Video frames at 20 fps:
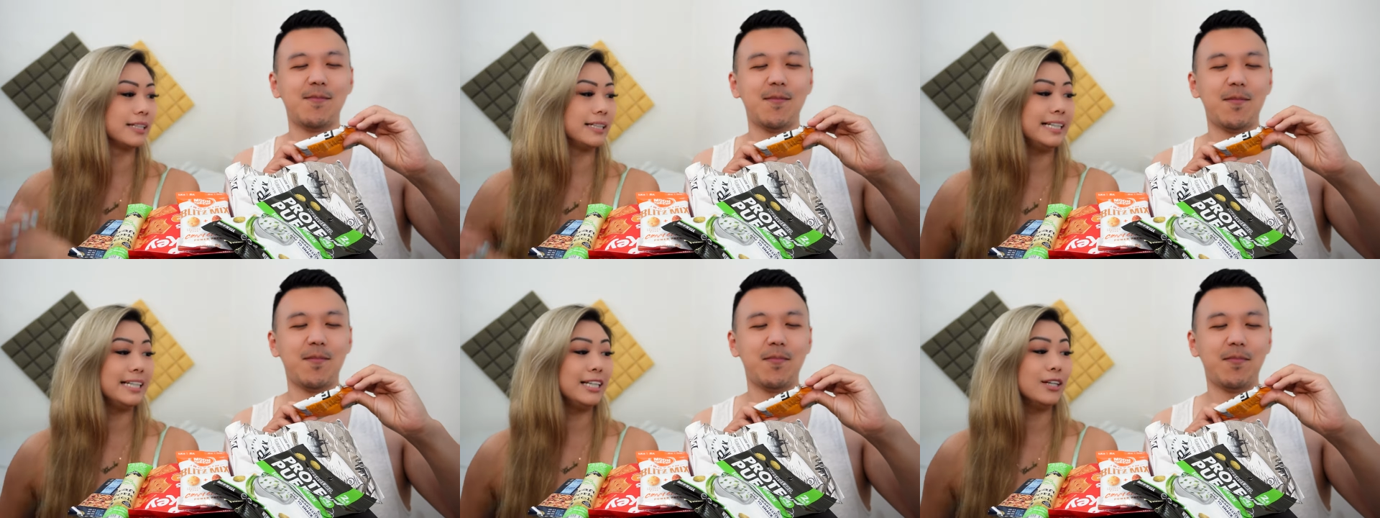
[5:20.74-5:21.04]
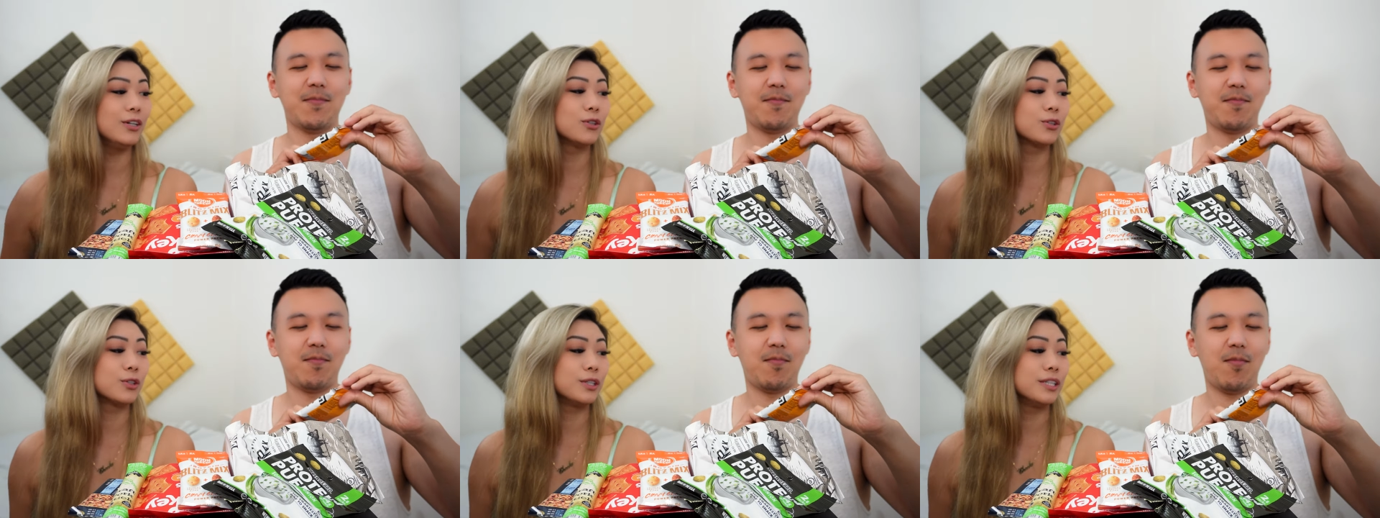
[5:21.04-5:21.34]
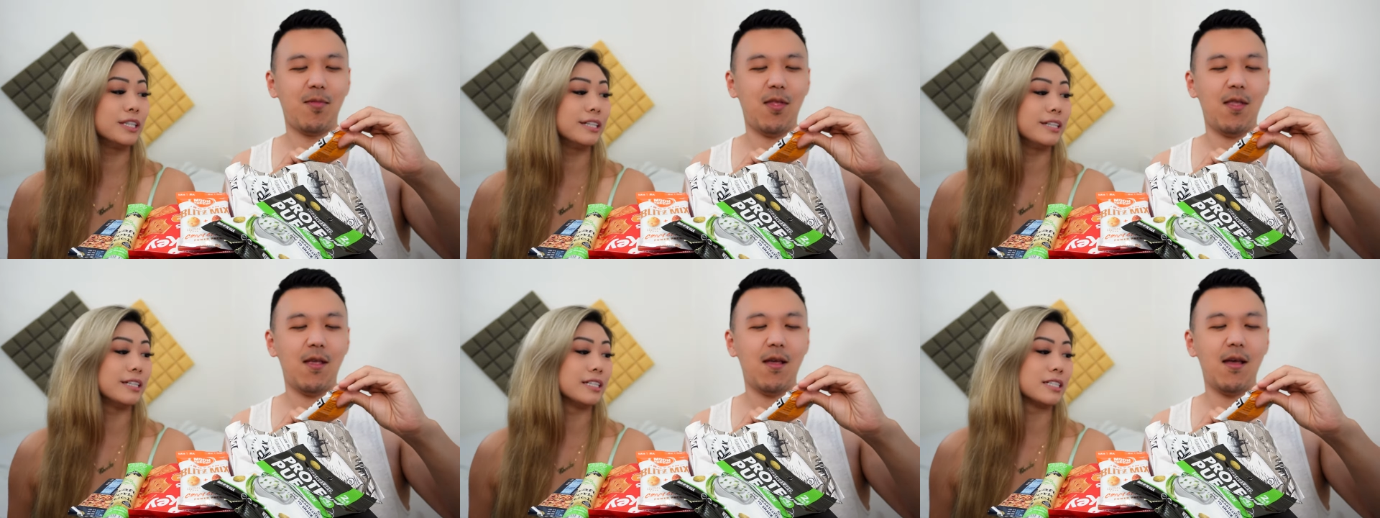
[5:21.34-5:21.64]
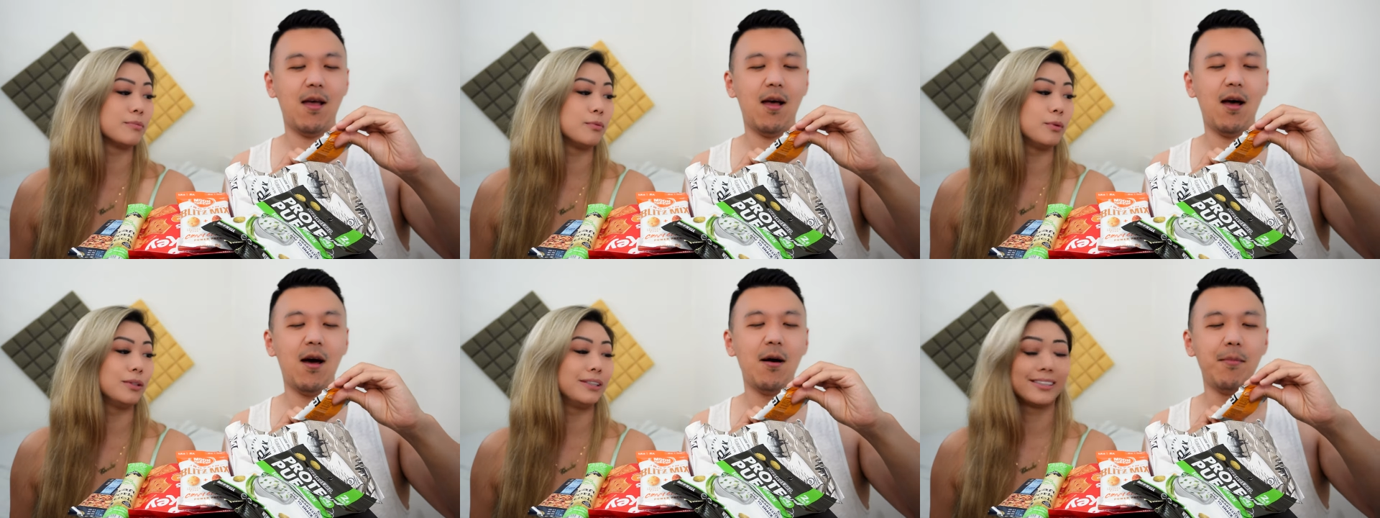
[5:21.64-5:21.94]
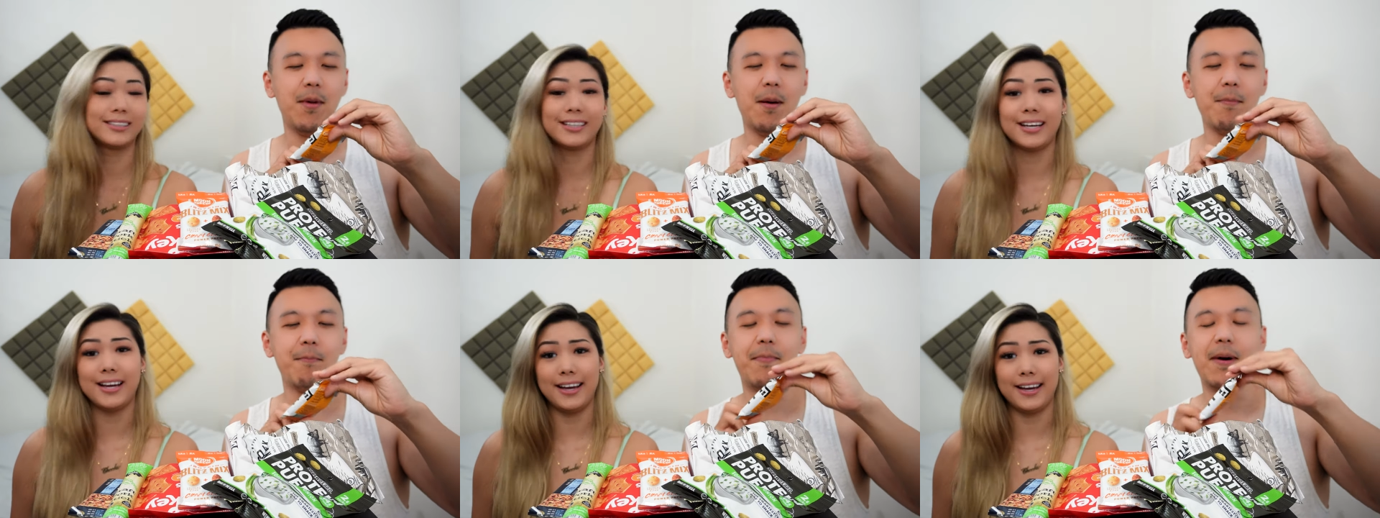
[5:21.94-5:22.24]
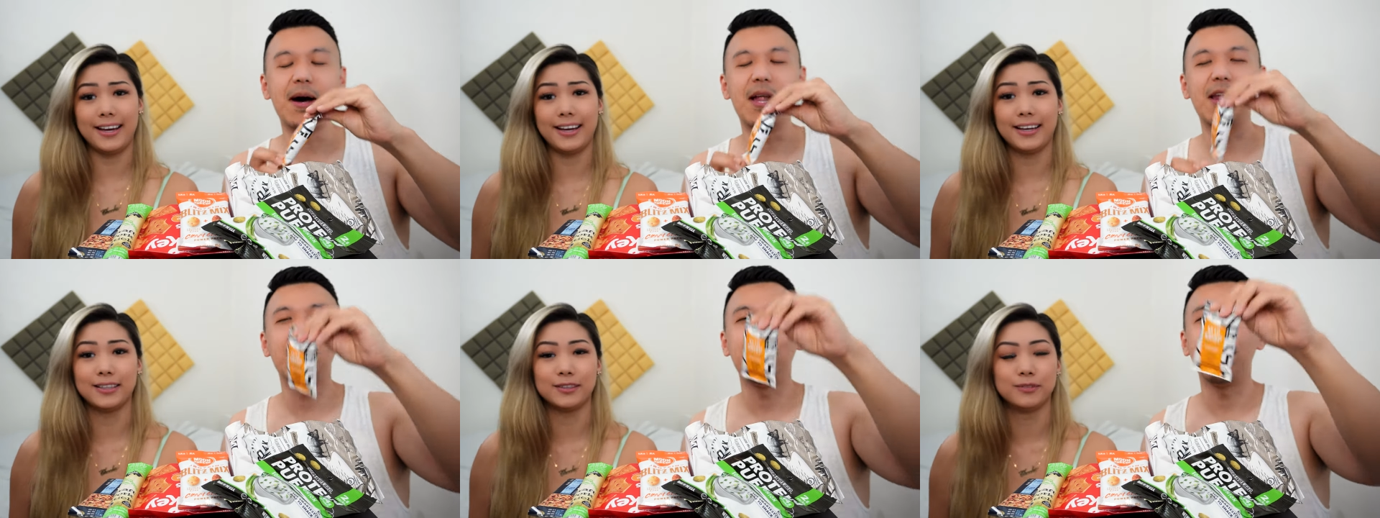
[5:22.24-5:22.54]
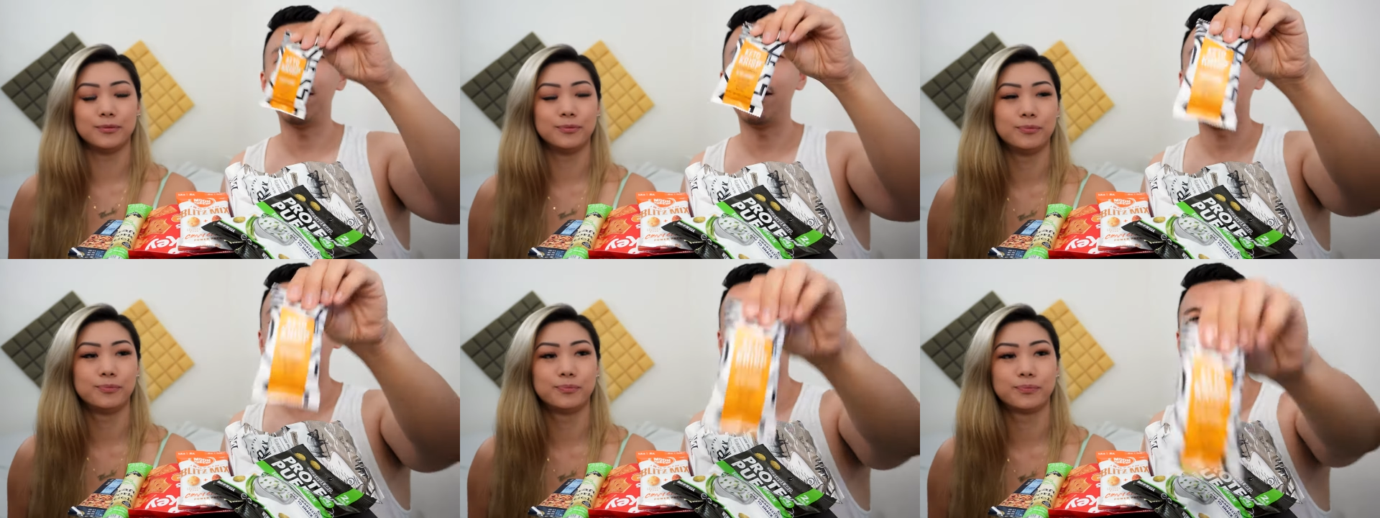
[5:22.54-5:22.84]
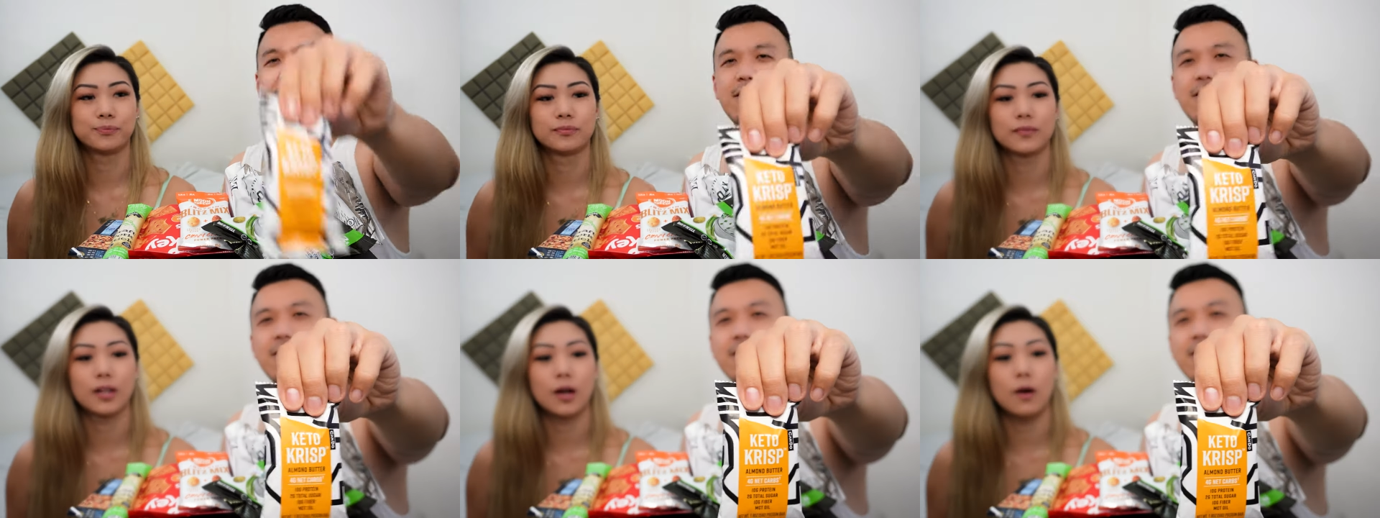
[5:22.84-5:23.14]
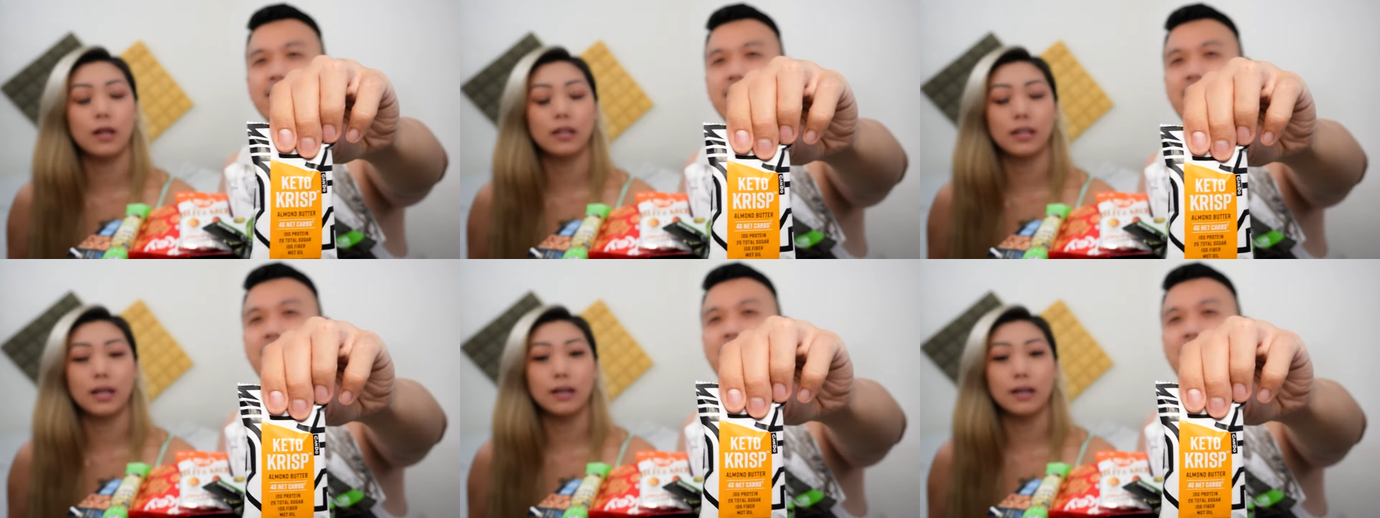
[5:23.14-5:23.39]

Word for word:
Speaker 1: Keto Krisp with almond the cake. butter. I